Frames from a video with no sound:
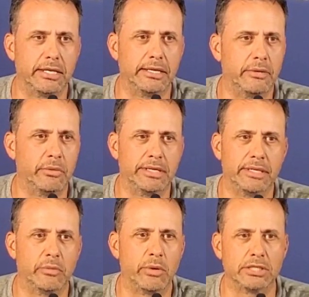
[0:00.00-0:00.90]
And then what he
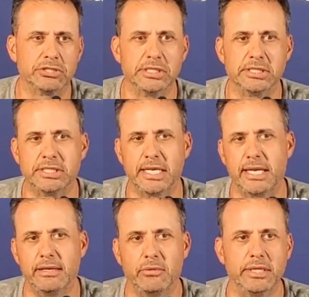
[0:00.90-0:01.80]
did at Washington
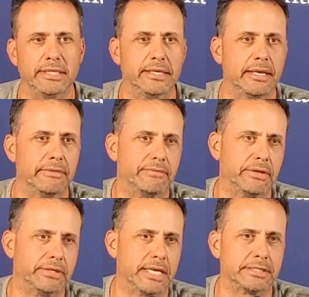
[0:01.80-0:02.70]
State, what he did at
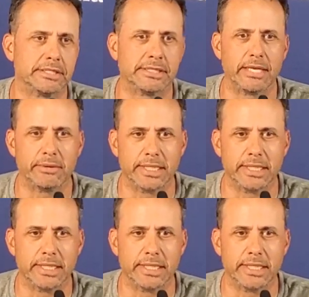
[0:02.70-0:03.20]
Valdosta State,